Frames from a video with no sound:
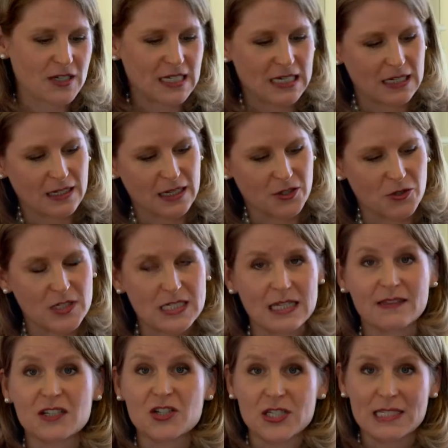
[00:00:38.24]
it
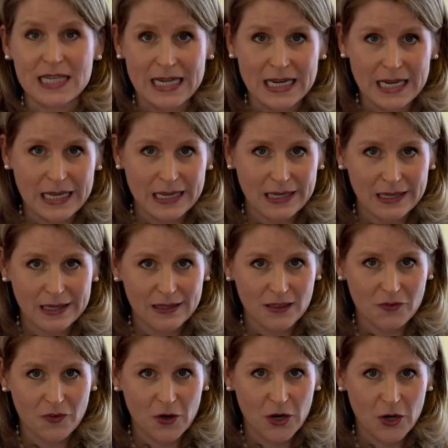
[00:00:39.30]
interesting that she's eating in
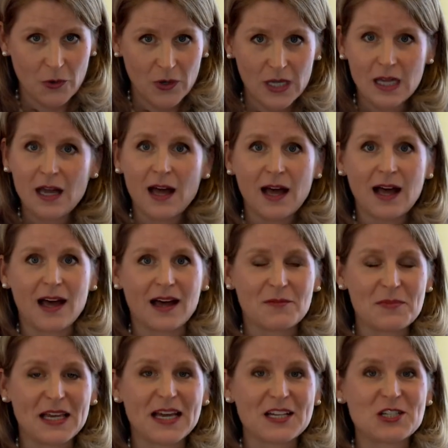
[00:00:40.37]
the photo
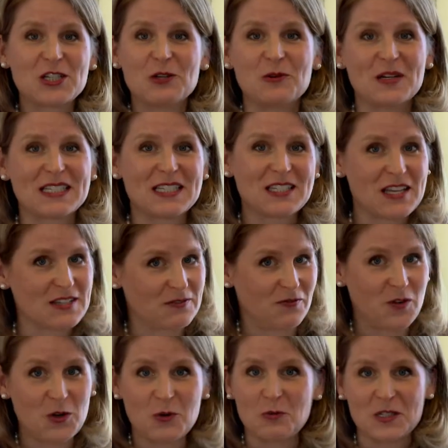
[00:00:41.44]
because she was,
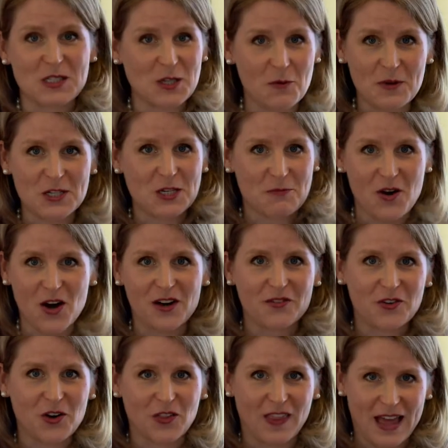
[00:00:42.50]
food was so much a part
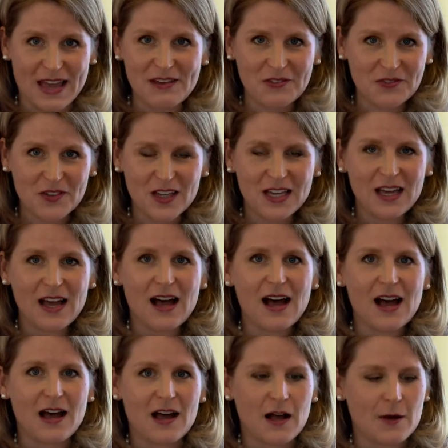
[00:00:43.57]
of her life.
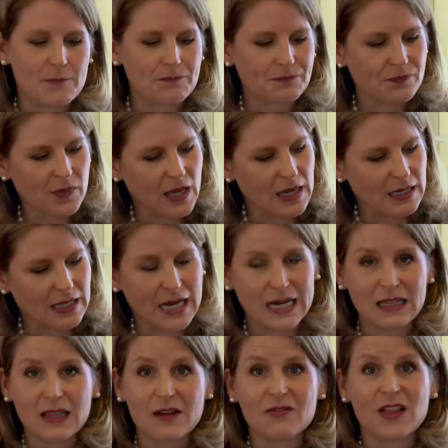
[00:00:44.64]

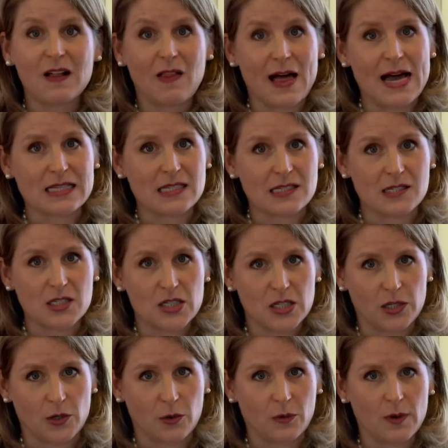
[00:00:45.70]
Gotta love the glasses
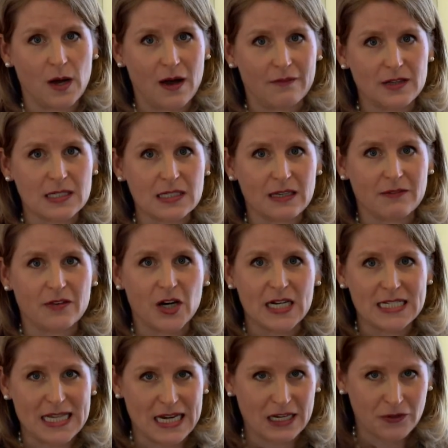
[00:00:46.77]
too. Obviously a
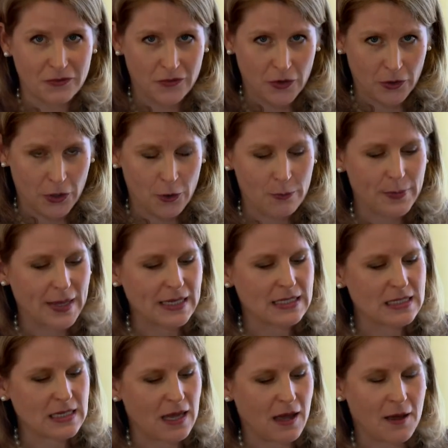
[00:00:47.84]
very dated photo,
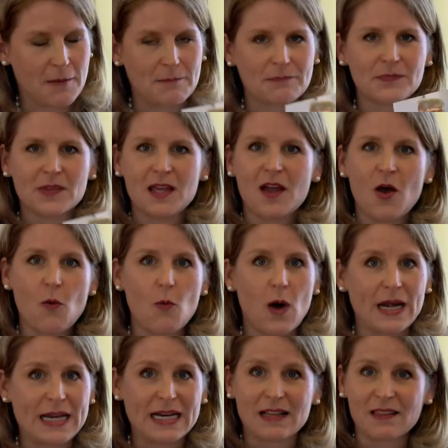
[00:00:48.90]
but
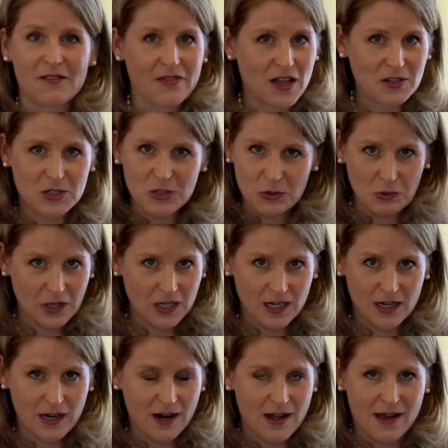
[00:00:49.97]
Juanita Lavelle
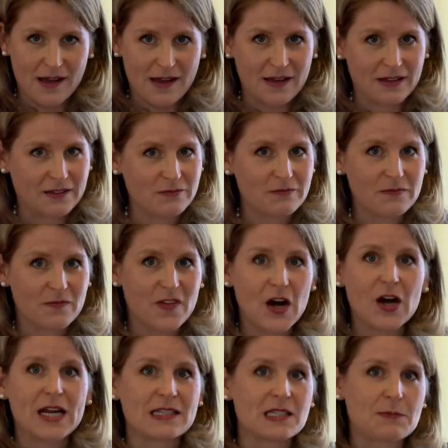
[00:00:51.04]
Shuler,
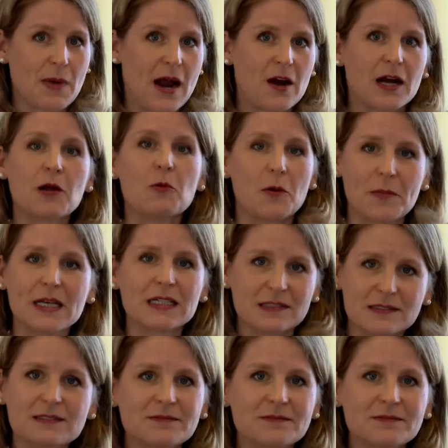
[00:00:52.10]
very inspiring woman.